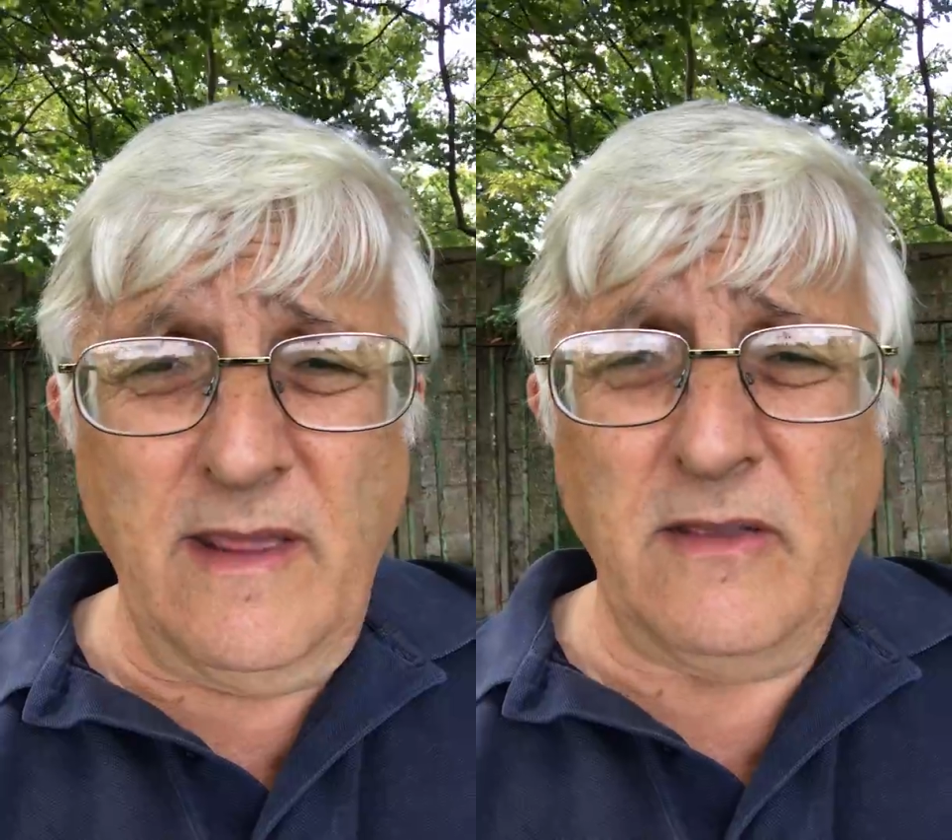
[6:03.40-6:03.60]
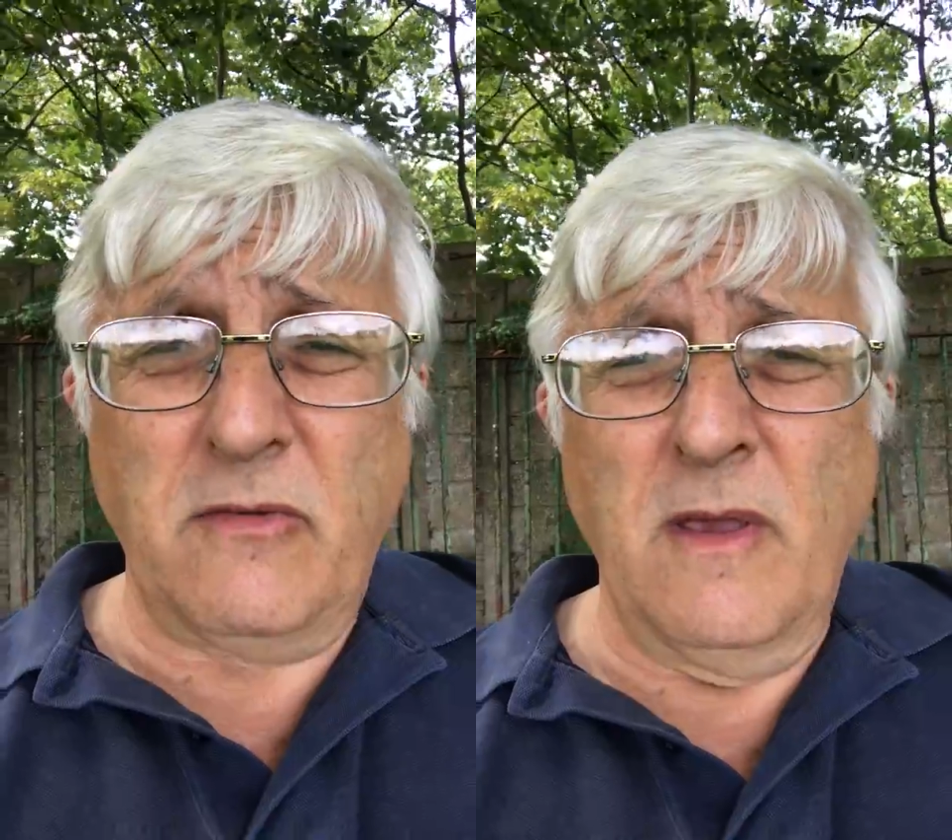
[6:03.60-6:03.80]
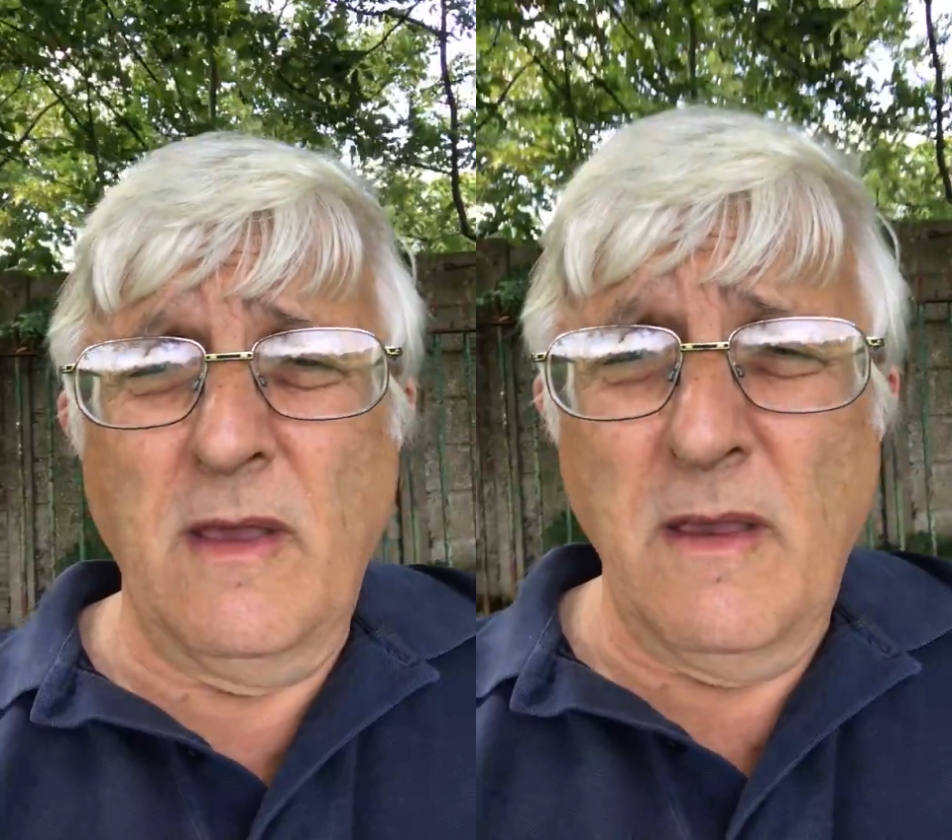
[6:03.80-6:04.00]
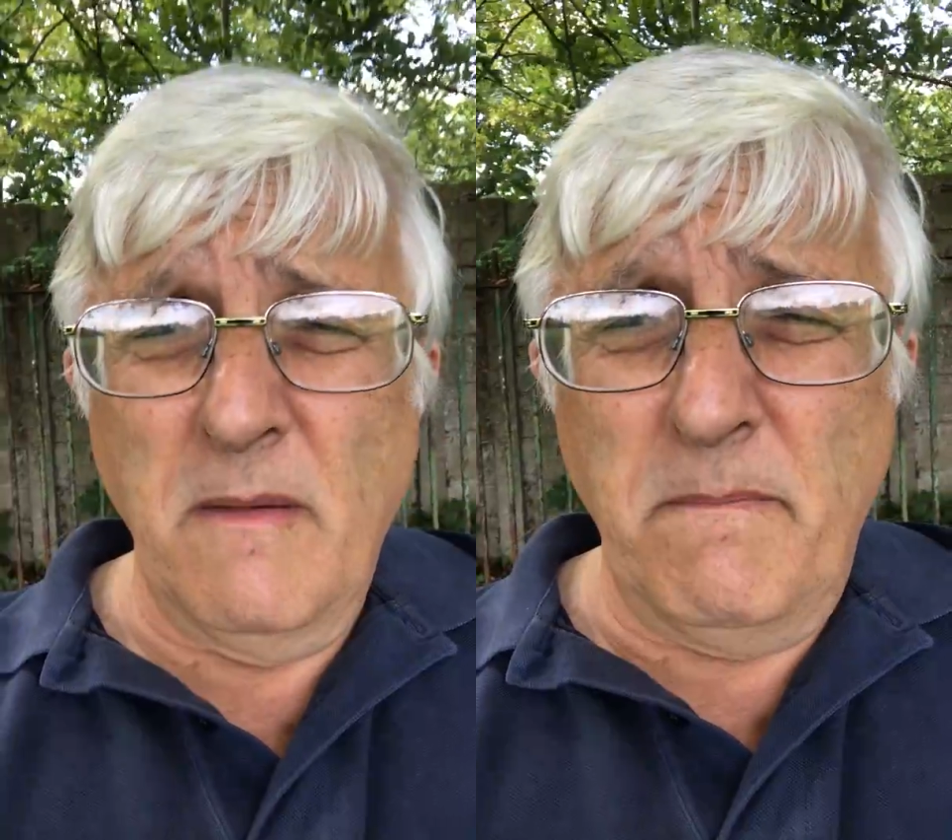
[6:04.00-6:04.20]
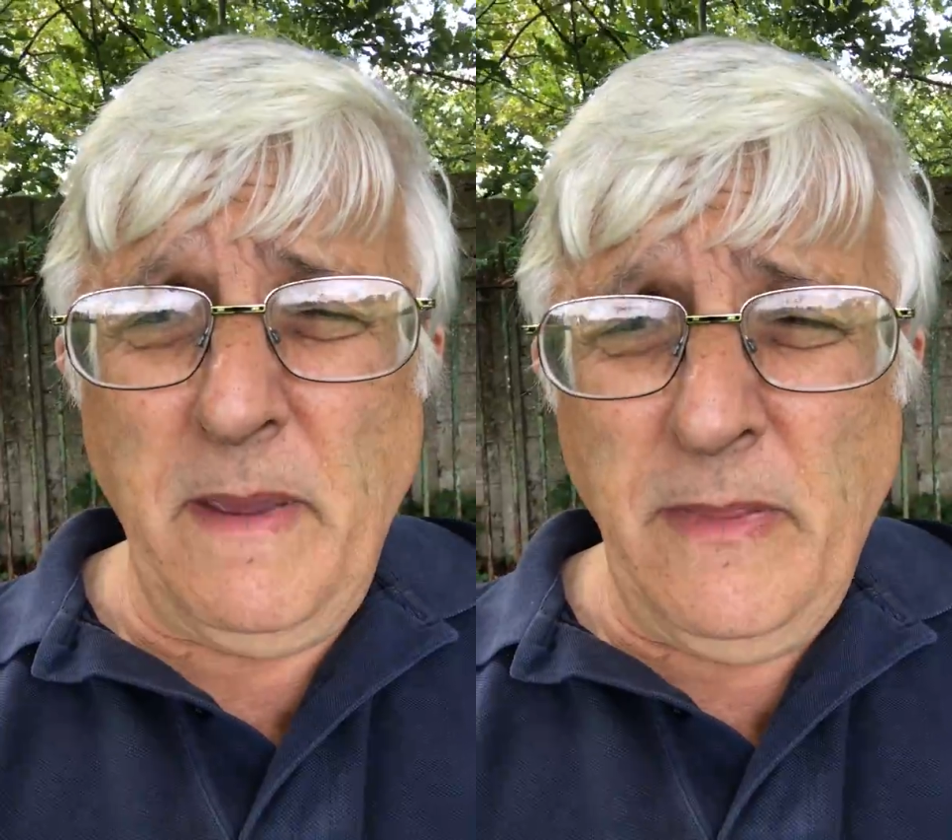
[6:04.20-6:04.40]
and it's
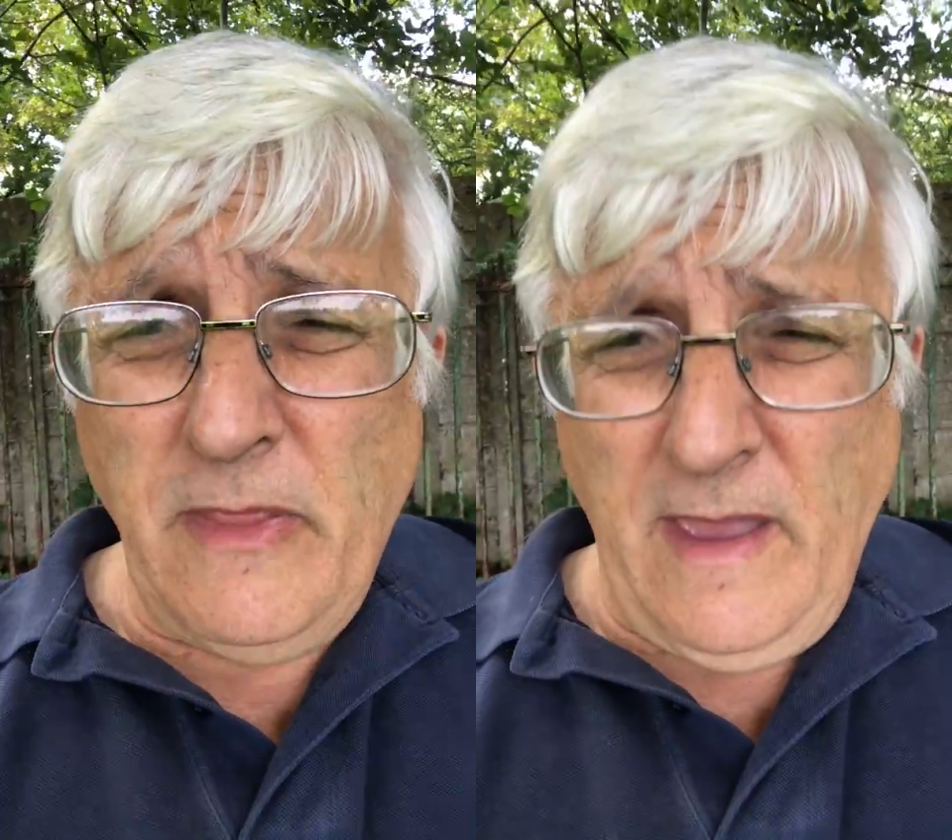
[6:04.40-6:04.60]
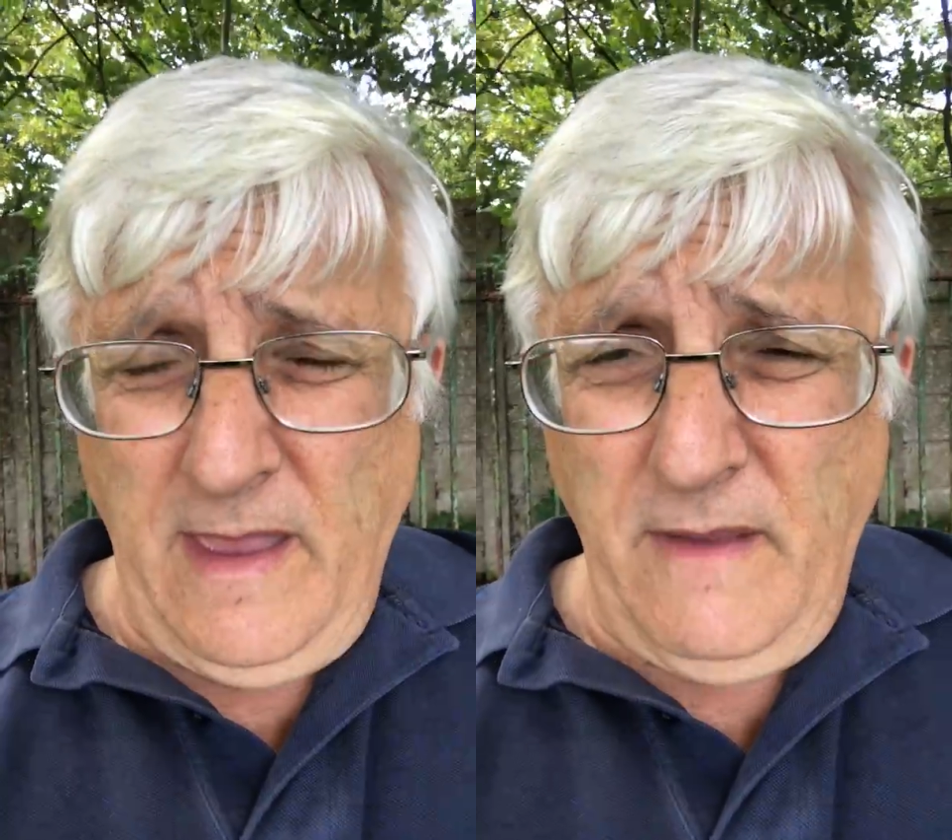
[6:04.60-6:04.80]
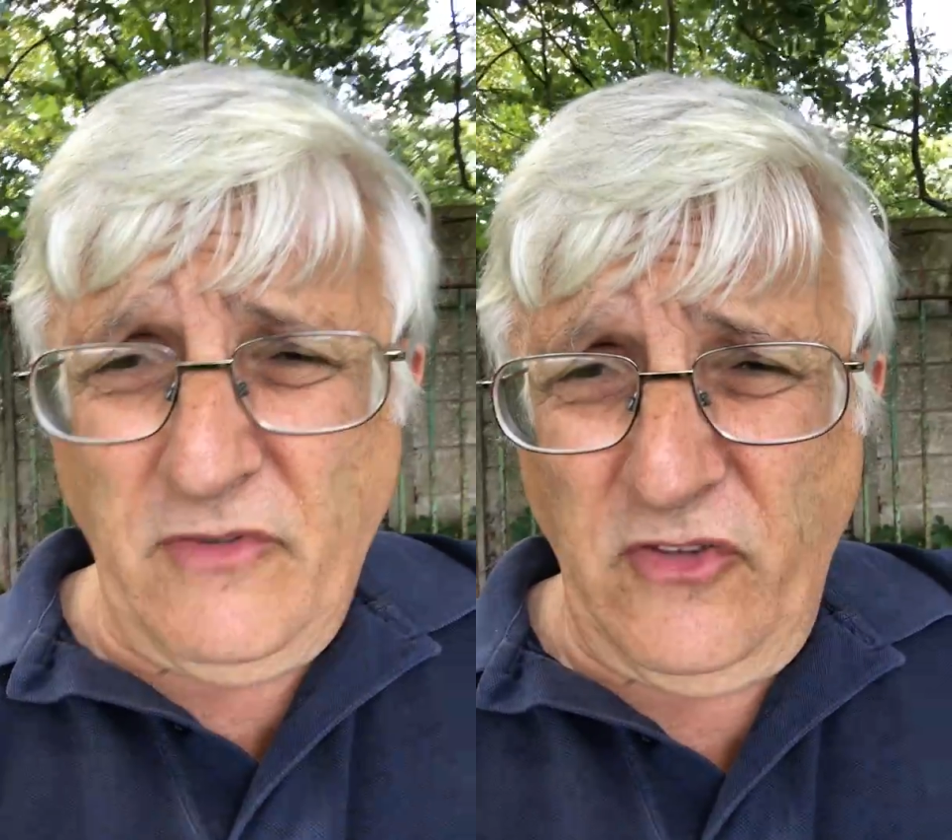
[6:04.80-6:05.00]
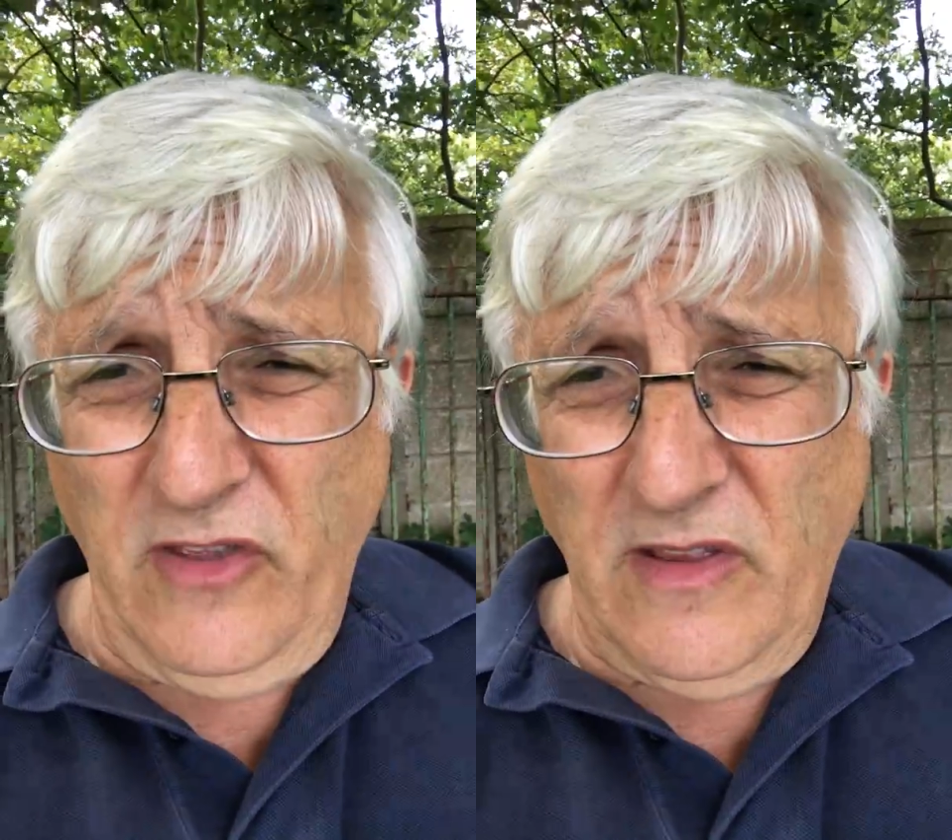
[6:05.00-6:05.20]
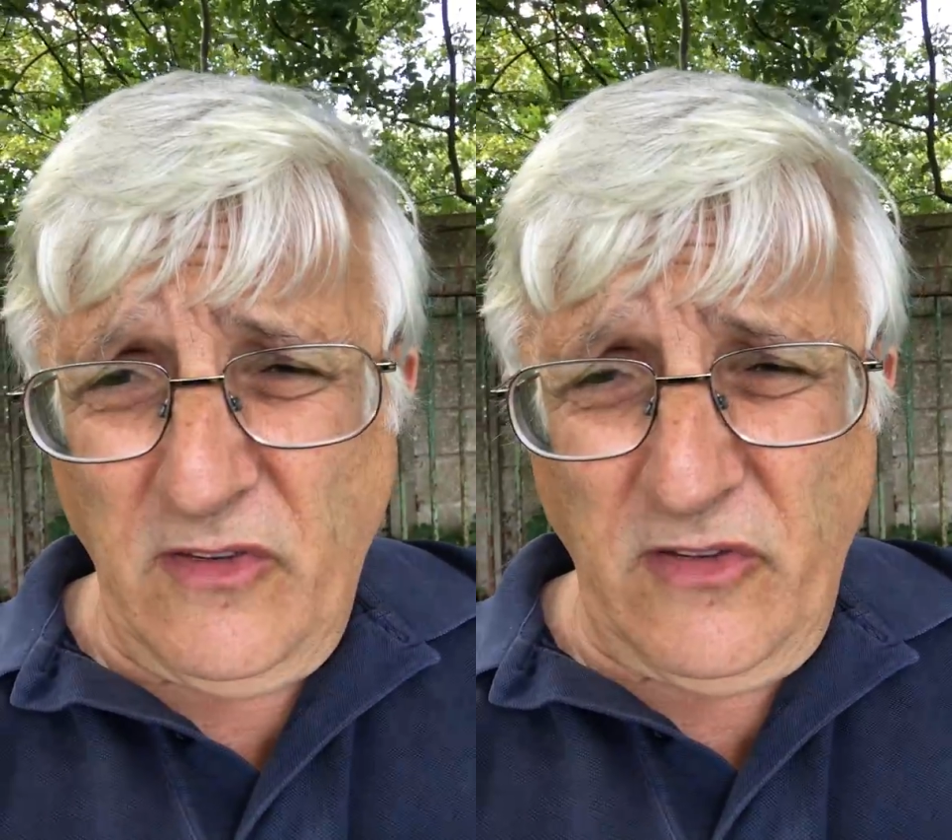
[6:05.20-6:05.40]
been there ever
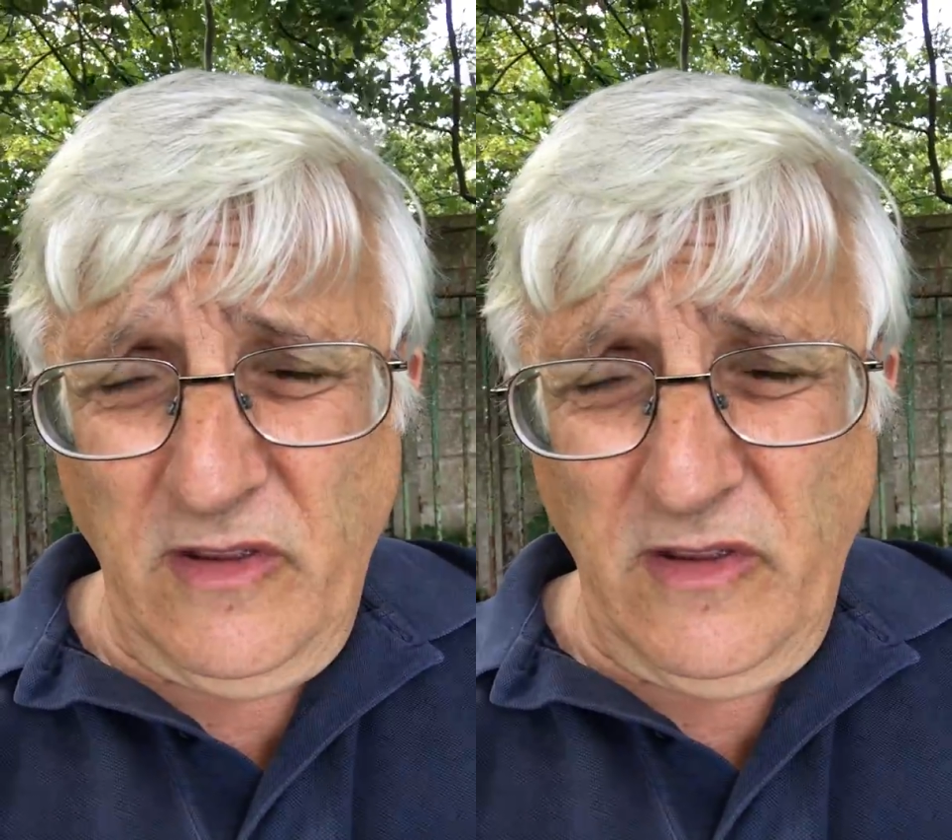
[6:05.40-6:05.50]
since.